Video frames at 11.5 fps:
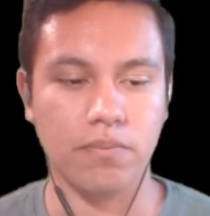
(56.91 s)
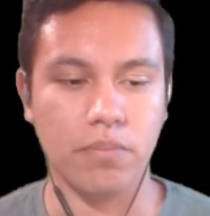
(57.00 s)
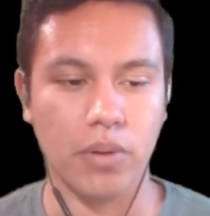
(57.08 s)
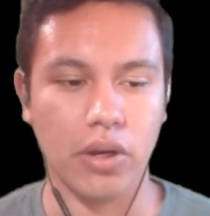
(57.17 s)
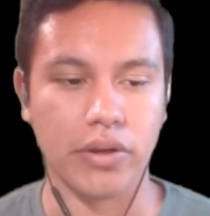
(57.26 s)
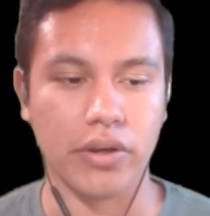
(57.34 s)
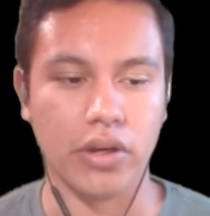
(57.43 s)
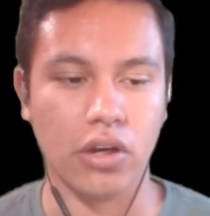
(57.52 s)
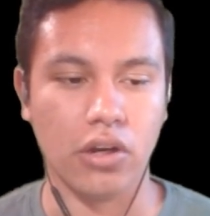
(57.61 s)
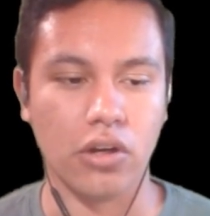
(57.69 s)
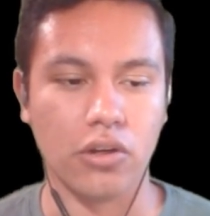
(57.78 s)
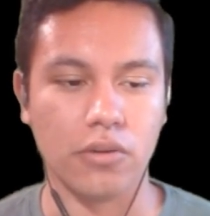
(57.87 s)
but
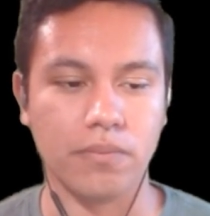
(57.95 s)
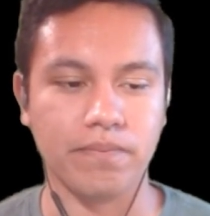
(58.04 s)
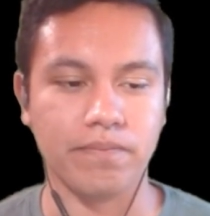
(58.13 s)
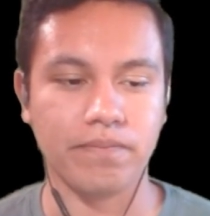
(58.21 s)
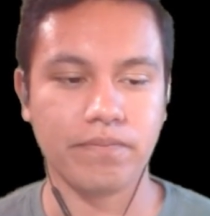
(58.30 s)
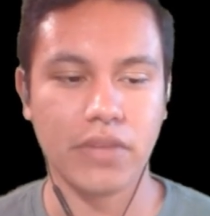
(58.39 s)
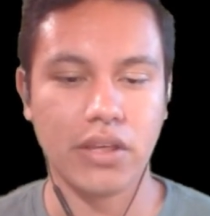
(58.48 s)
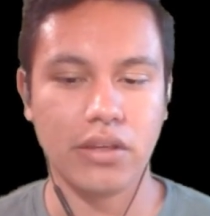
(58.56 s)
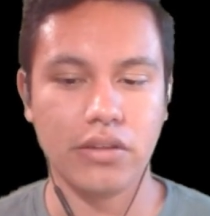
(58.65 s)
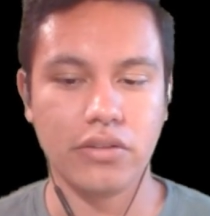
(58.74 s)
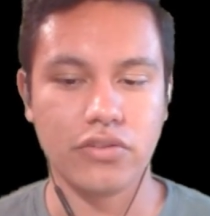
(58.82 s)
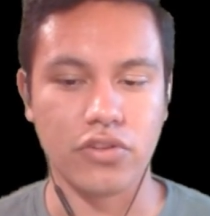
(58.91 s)

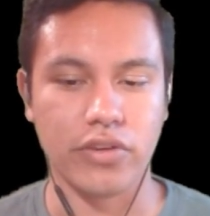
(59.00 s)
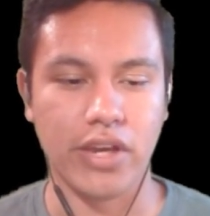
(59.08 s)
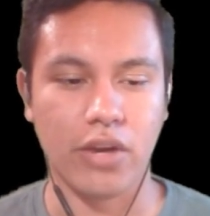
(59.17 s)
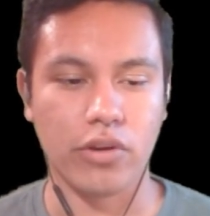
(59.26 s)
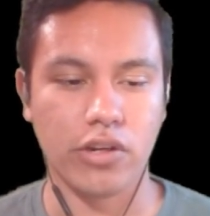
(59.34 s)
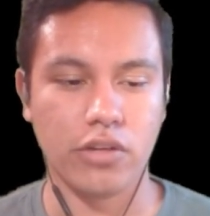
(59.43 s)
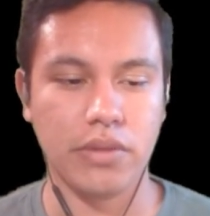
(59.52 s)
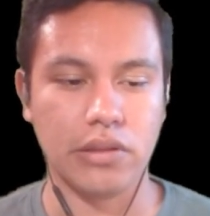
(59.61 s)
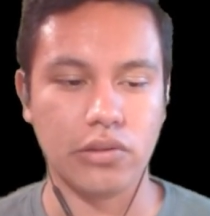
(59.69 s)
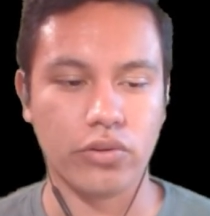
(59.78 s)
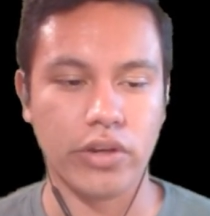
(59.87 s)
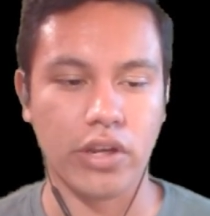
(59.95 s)
so yeah, we're gonna be
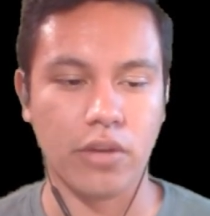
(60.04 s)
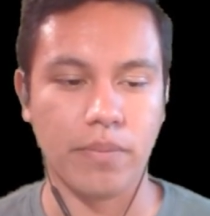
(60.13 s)
learning